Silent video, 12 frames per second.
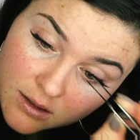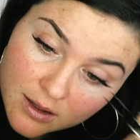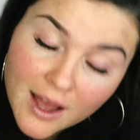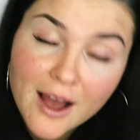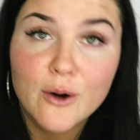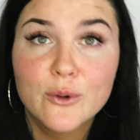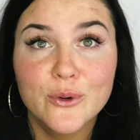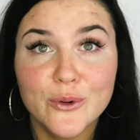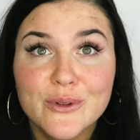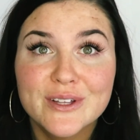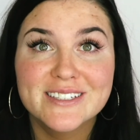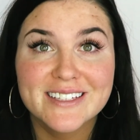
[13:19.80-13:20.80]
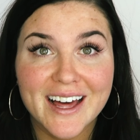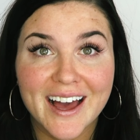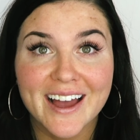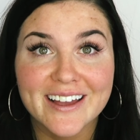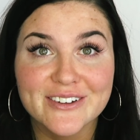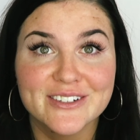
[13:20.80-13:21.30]
How cool is
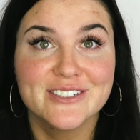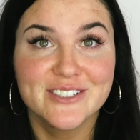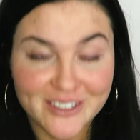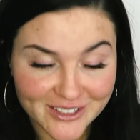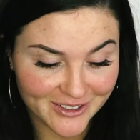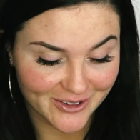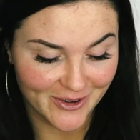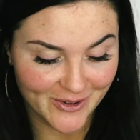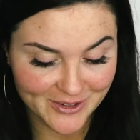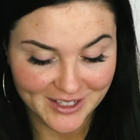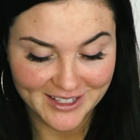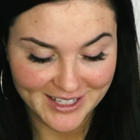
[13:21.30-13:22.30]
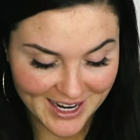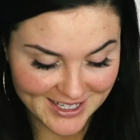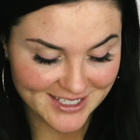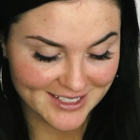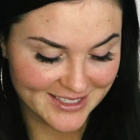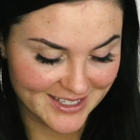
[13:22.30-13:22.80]
that? You can do your own
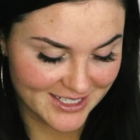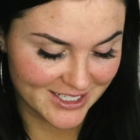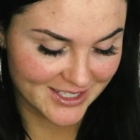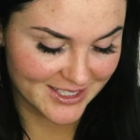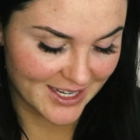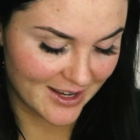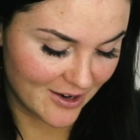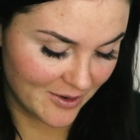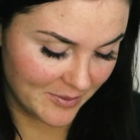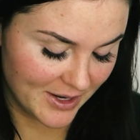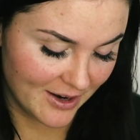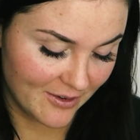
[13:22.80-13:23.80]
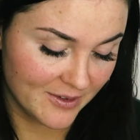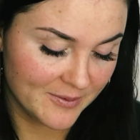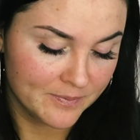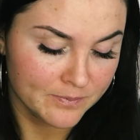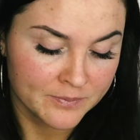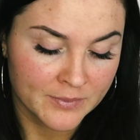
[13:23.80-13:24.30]
lash extensions at home now.
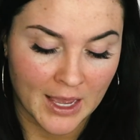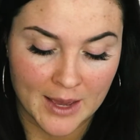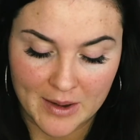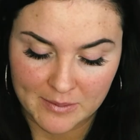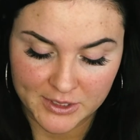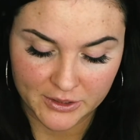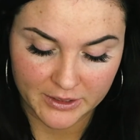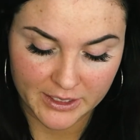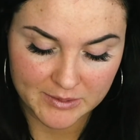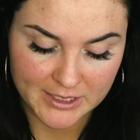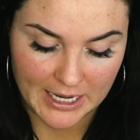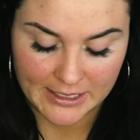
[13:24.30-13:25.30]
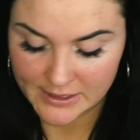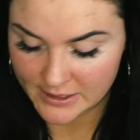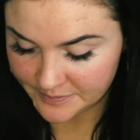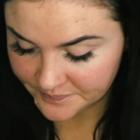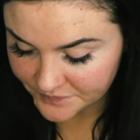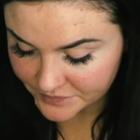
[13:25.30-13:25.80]
I'm absolutely
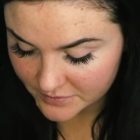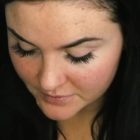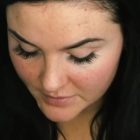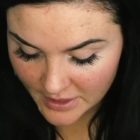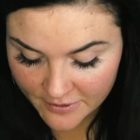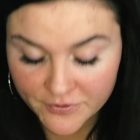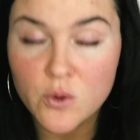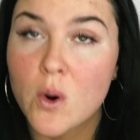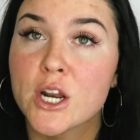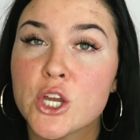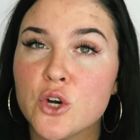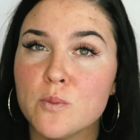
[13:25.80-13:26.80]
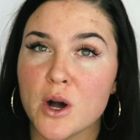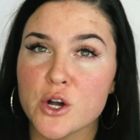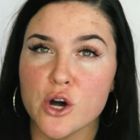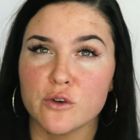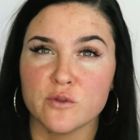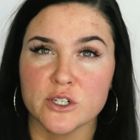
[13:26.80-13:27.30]
obsessed. If you want a coupon
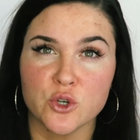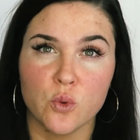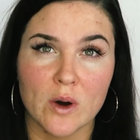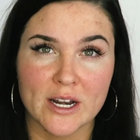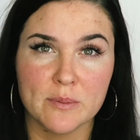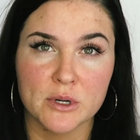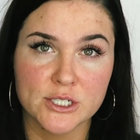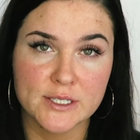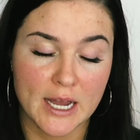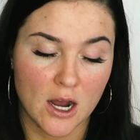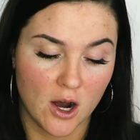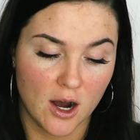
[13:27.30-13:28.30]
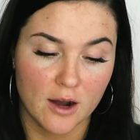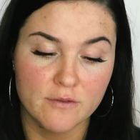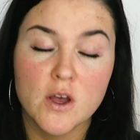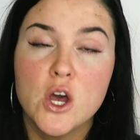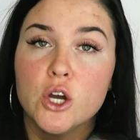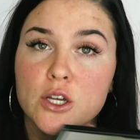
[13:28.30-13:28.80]
code for 20%
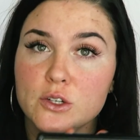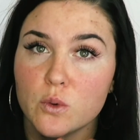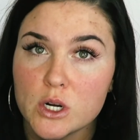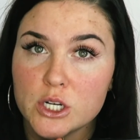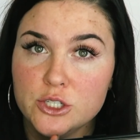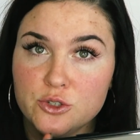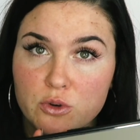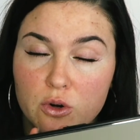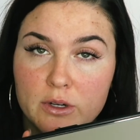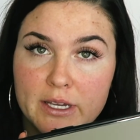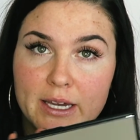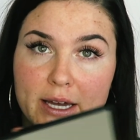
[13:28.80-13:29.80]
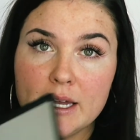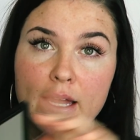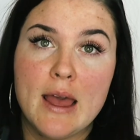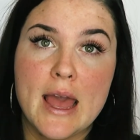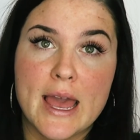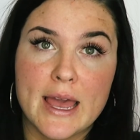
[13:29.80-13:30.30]
off your control kit,
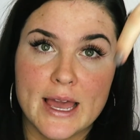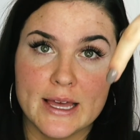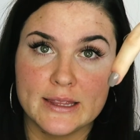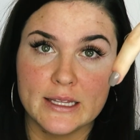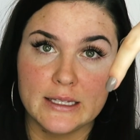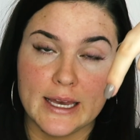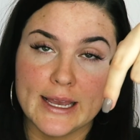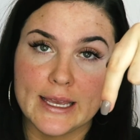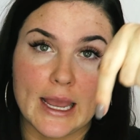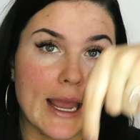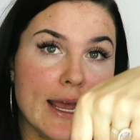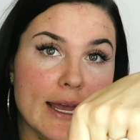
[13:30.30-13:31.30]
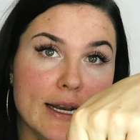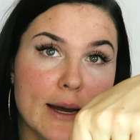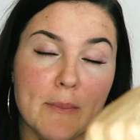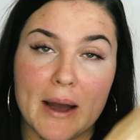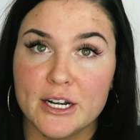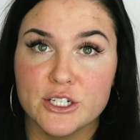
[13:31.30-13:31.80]
hit the link
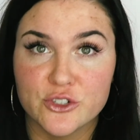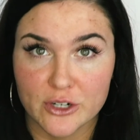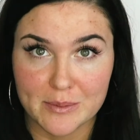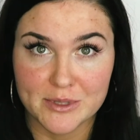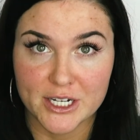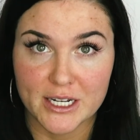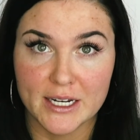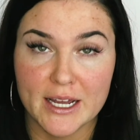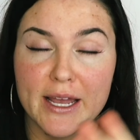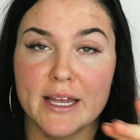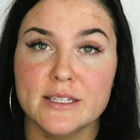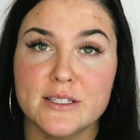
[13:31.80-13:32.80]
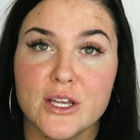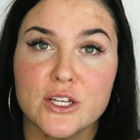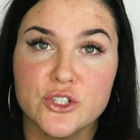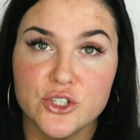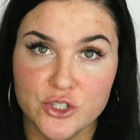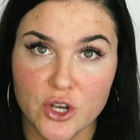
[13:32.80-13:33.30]
in my description. It's
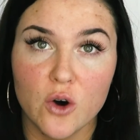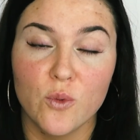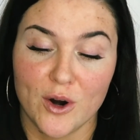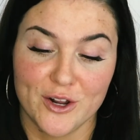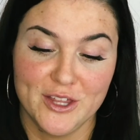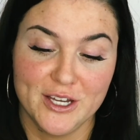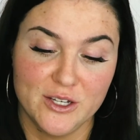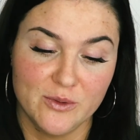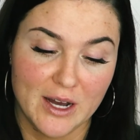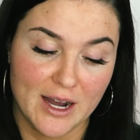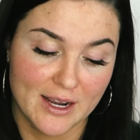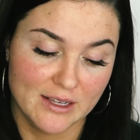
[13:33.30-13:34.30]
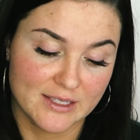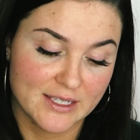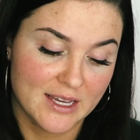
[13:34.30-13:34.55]
so worth it, you guys.